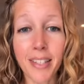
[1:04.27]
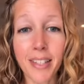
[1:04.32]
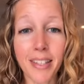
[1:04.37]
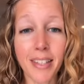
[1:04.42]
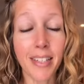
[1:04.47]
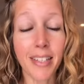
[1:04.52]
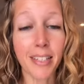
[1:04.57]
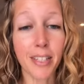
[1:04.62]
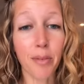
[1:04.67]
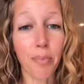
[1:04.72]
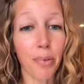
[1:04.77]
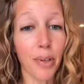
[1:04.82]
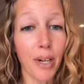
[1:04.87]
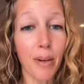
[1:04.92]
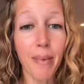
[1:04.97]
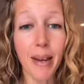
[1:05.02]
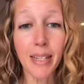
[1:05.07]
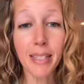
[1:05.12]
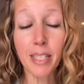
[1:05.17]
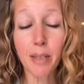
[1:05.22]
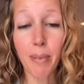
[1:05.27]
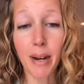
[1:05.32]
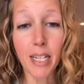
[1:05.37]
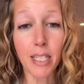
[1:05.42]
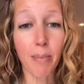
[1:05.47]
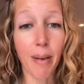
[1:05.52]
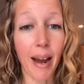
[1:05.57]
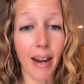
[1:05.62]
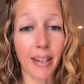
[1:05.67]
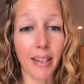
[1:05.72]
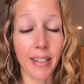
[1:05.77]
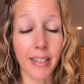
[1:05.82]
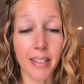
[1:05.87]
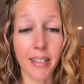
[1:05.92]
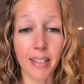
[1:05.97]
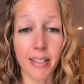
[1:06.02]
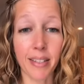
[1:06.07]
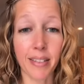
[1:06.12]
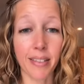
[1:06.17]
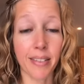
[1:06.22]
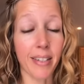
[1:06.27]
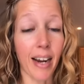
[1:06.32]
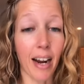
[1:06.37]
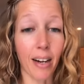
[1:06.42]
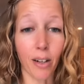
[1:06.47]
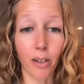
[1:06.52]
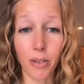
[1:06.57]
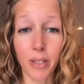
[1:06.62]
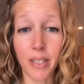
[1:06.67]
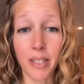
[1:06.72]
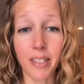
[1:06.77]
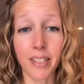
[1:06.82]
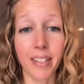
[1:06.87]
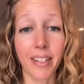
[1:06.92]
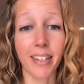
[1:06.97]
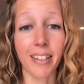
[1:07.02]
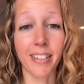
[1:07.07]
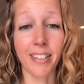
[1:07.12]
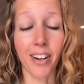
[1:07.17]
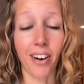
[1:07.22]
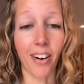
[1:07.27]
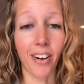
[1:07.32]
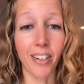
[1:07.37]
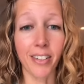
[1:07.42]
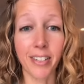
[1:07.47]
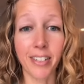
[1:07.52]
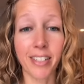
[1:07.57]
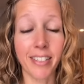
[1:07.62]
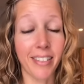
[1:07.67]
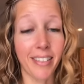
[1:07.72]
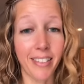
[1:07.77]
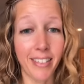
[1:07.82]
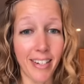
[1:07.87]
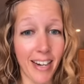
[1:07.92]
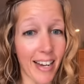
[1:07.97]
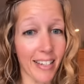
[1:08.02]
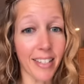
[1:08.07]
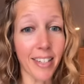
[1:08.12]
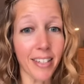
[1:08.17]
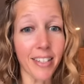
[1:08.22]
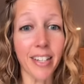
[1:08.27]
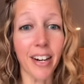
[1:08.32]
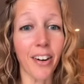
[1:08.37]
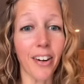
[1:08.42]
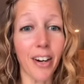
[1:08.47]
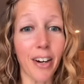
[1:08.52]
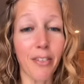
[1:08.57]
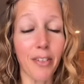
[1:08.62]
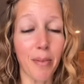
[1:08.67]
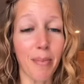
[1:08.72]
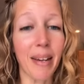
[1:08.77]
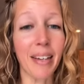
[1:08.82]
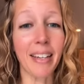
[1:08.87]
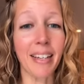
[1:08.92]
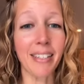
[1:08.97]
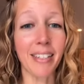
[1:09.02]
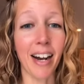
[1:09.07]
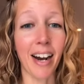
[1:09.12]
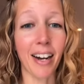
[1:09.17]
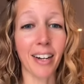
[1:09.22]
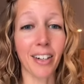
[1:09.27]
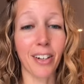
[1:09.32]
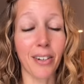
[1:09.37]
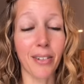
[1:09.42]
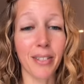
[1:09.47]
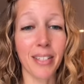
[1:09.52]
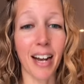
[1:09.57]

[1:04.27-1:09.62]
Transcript: these pre-made spice packets, taco seasonings aren't necessary for making tacos.